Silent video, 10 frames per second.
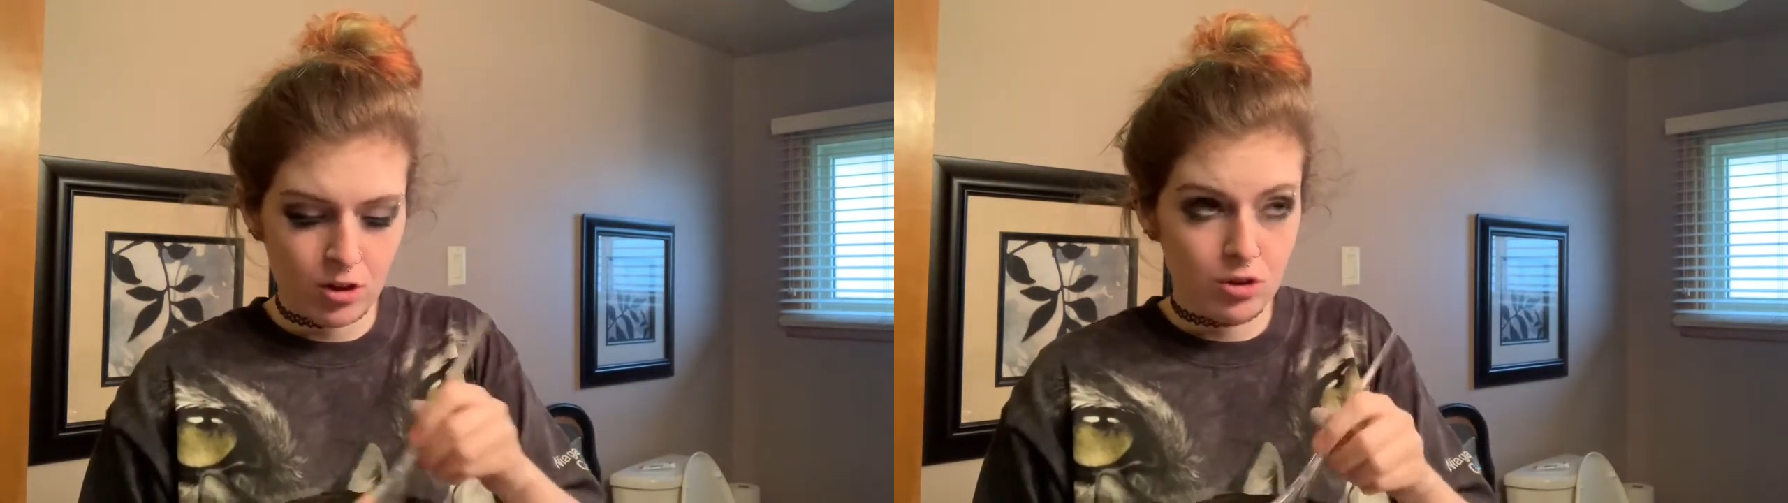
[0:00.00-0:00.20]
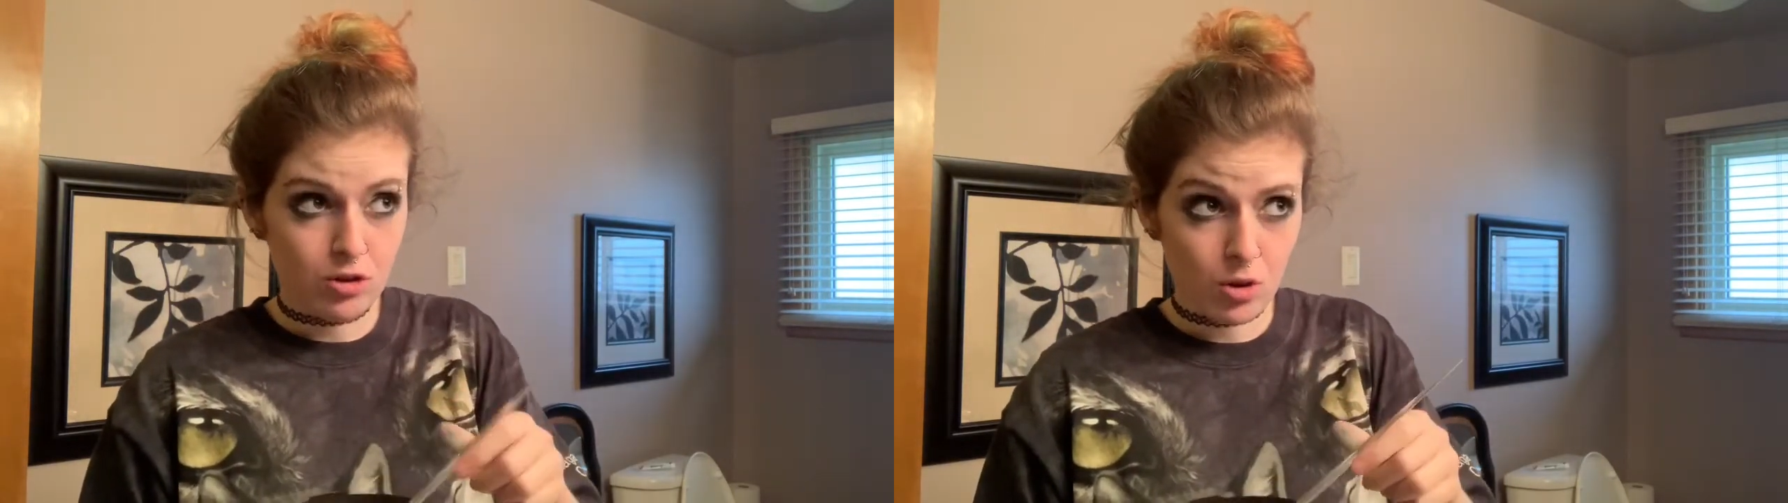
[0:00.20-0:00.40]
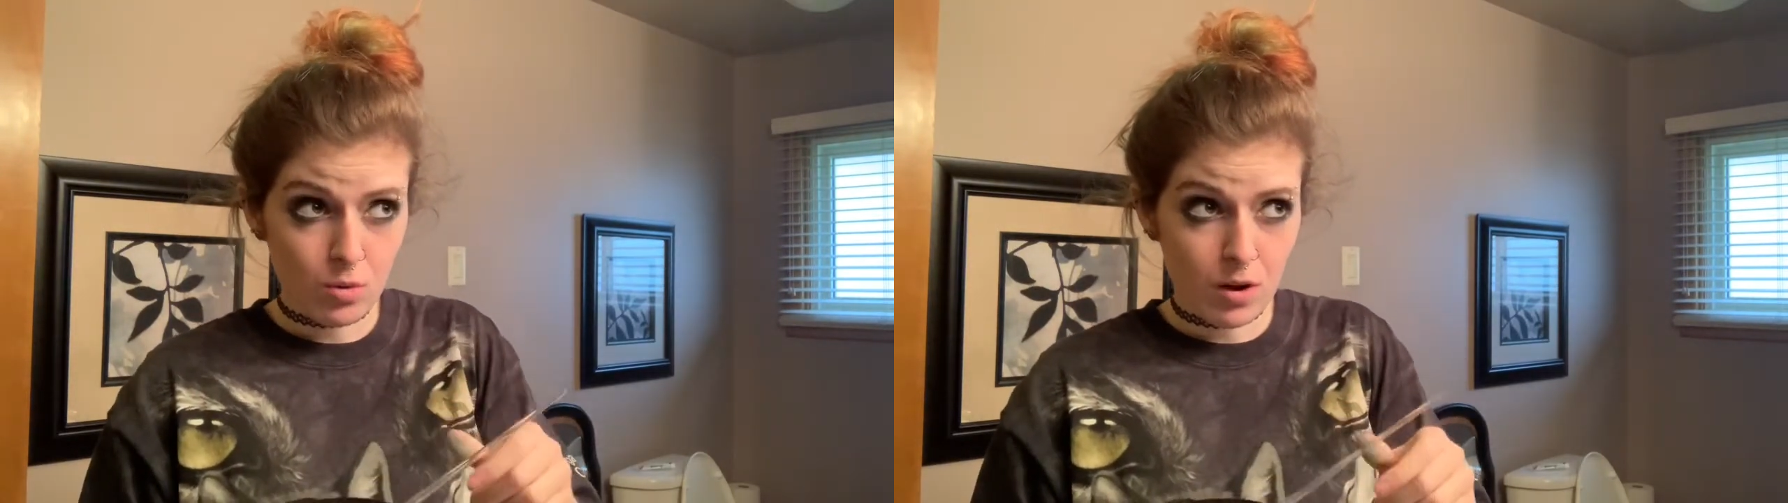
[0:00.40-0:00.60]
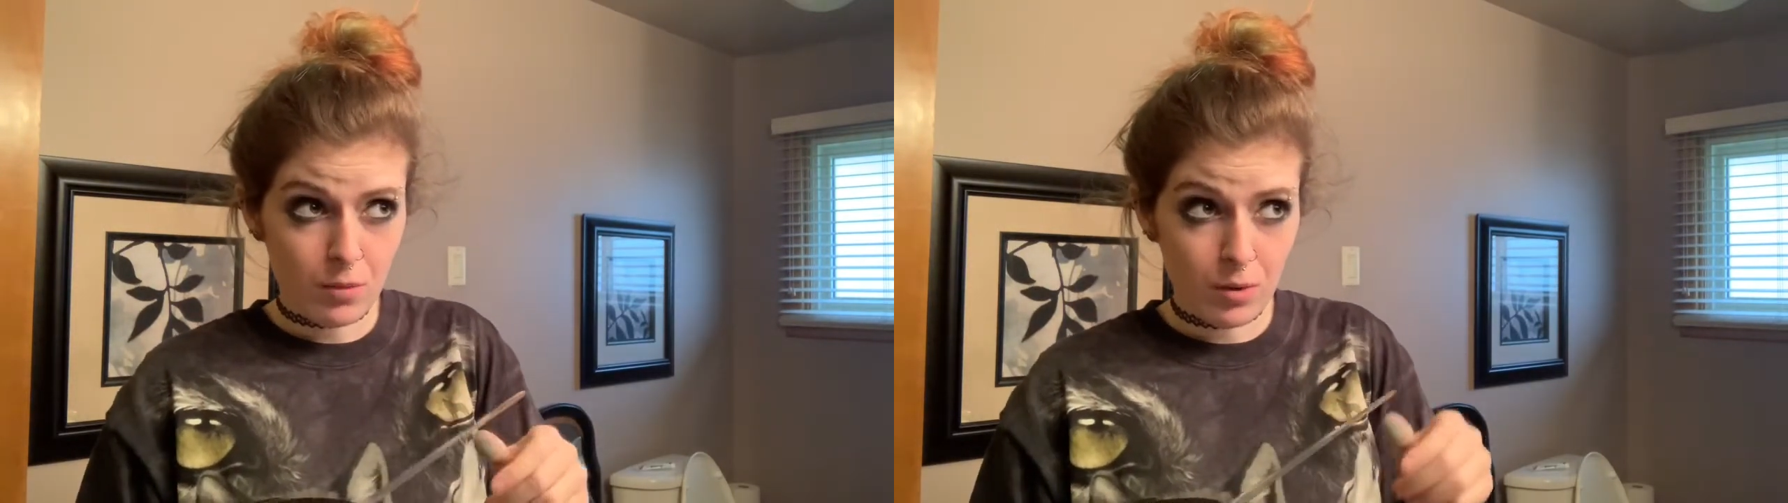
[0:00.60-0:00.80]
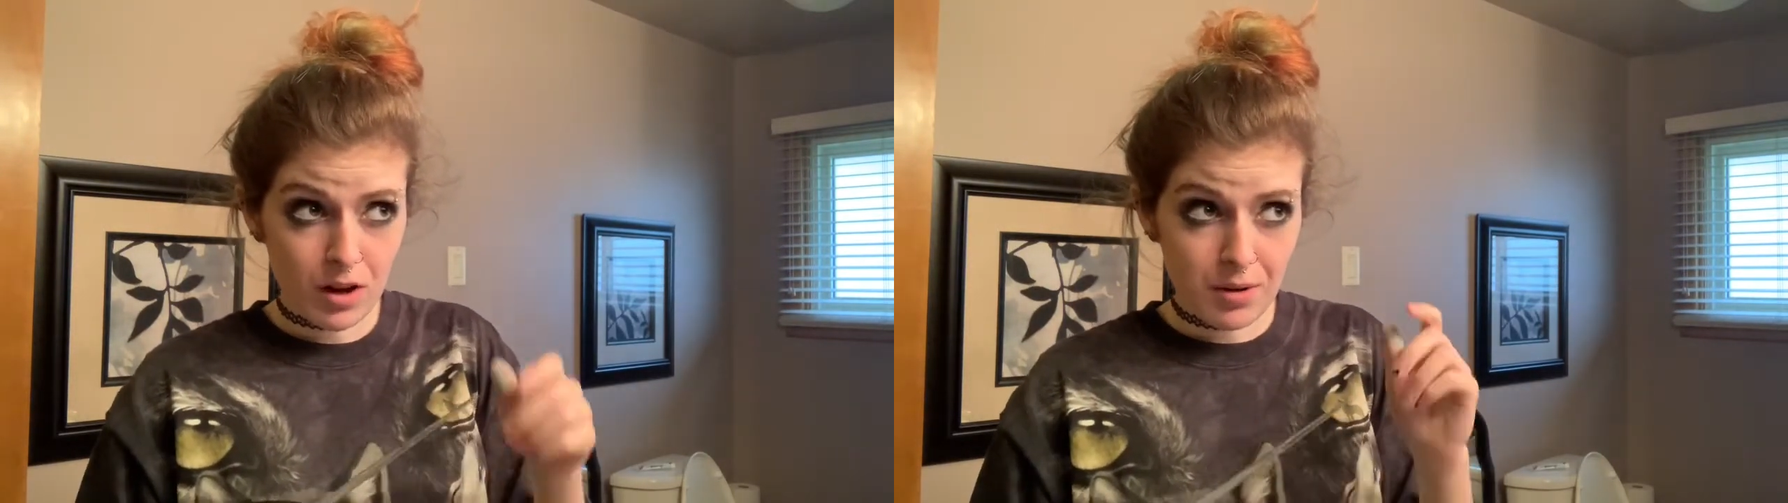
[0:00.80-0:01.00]
So
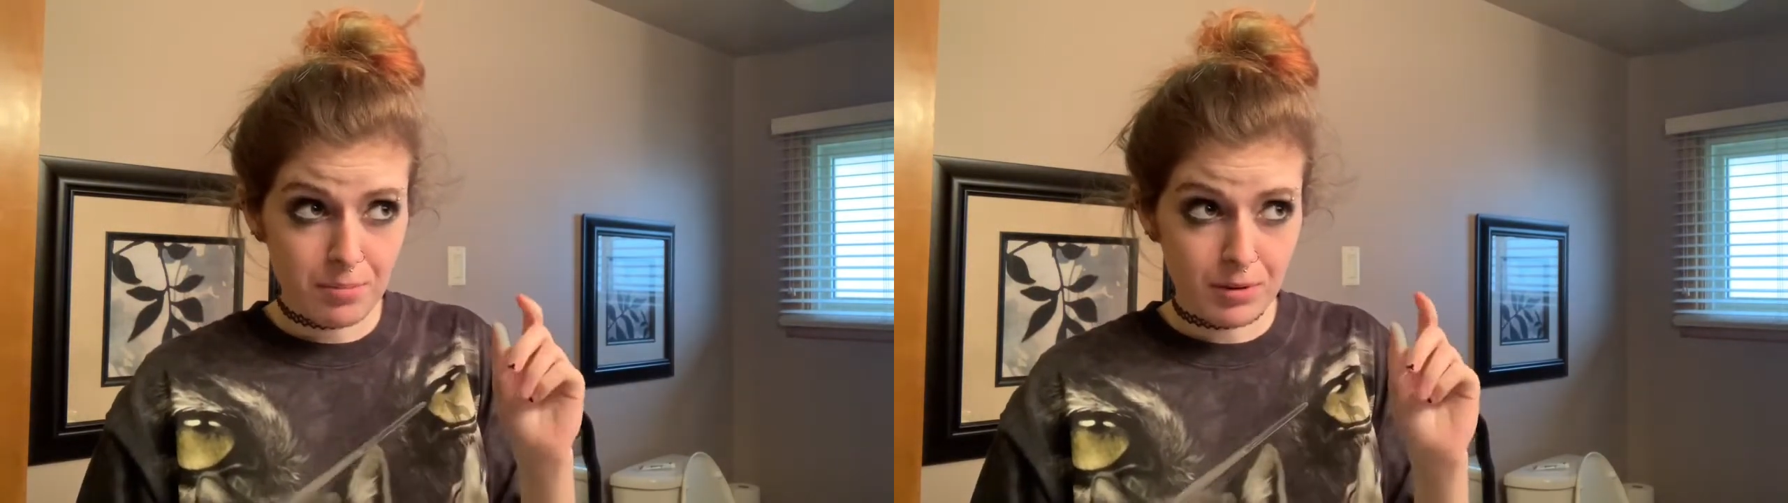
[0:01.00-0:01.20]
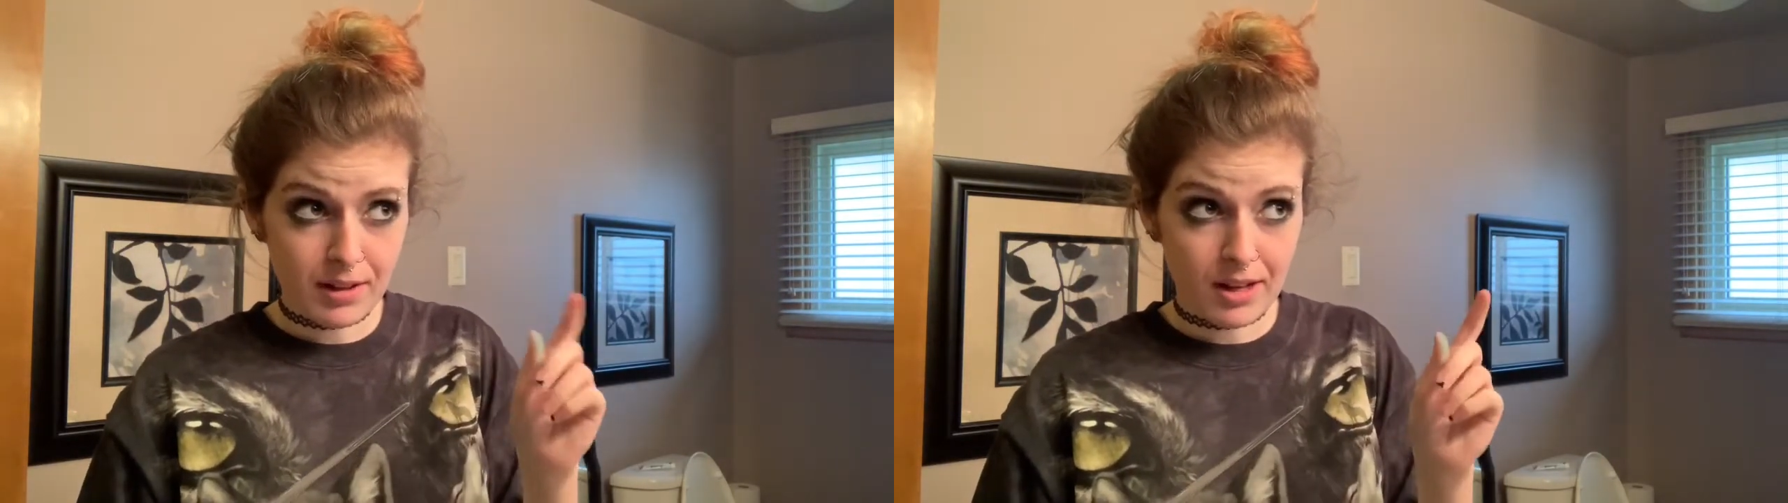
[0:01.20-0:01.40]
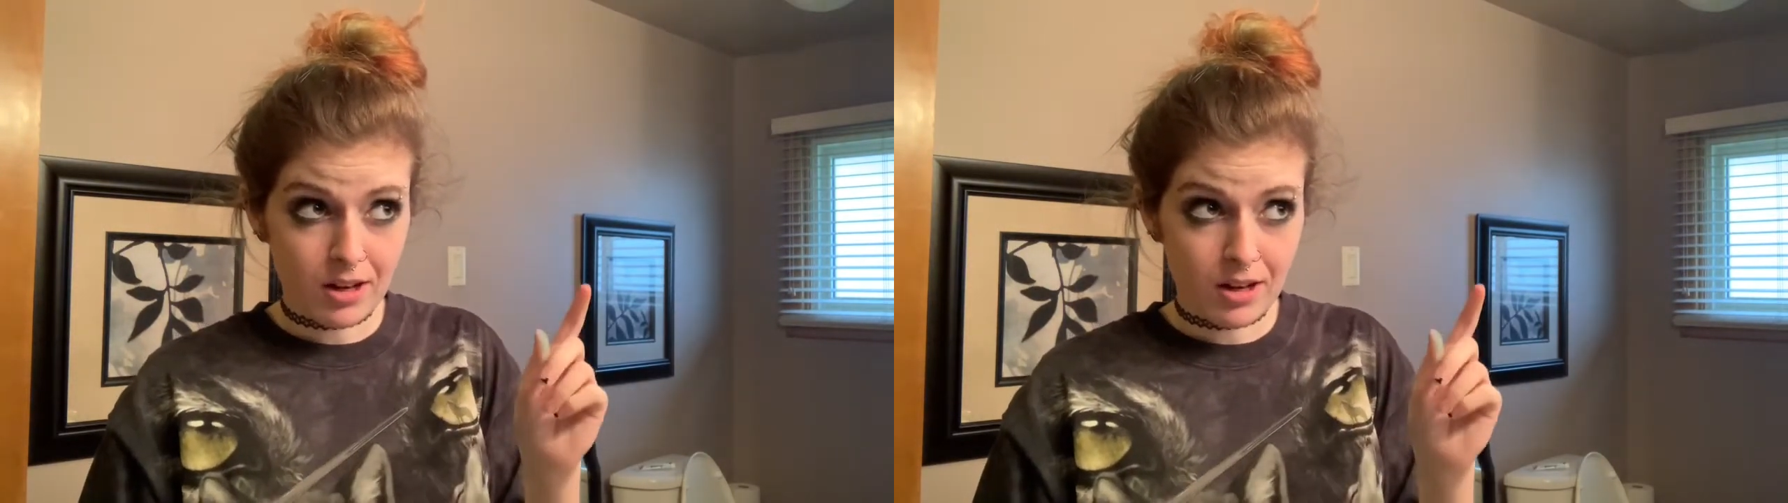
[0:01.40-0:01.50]
what I plan